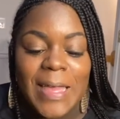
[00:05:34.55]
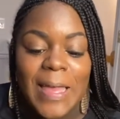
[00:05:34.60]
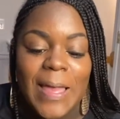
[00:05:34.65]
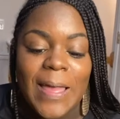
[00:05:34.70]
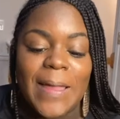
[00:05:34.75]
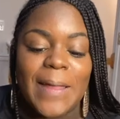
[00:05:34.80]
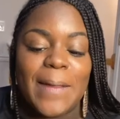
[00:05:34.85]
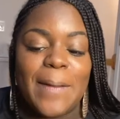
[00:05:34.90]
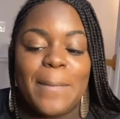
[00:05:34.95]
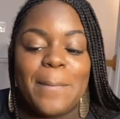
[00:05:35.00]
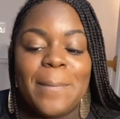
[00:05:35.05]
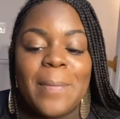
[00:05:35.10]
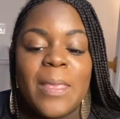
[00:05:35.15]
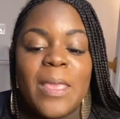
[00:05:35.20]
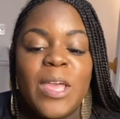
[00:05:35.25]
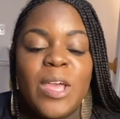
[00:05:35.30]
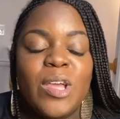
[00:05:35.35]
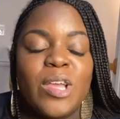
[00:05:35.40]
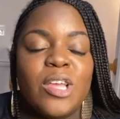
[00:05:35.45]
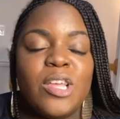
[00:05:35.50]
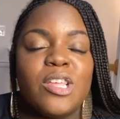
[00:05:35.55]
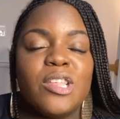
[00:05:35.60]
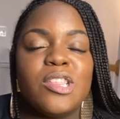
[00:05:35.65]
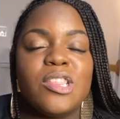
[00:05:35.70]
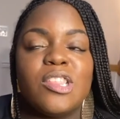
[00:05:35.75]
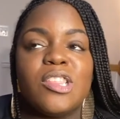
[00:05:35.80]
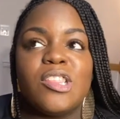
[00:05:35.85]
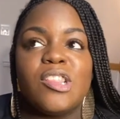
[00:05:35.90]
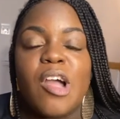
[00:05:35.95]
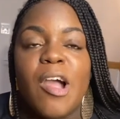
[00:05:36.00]
I am
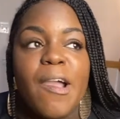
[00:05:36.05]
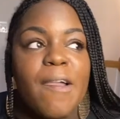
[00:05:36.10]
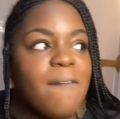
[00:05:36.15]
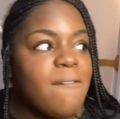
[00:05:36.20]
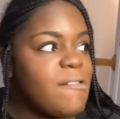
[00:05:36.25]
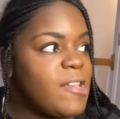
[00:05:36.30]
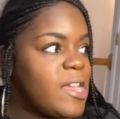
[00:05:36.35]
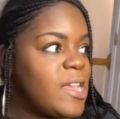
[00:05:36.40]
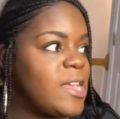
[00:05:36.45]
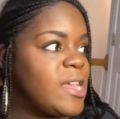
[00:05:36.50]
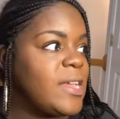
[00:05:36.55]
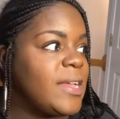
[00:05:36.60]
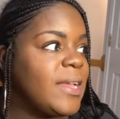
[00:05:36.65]
starving.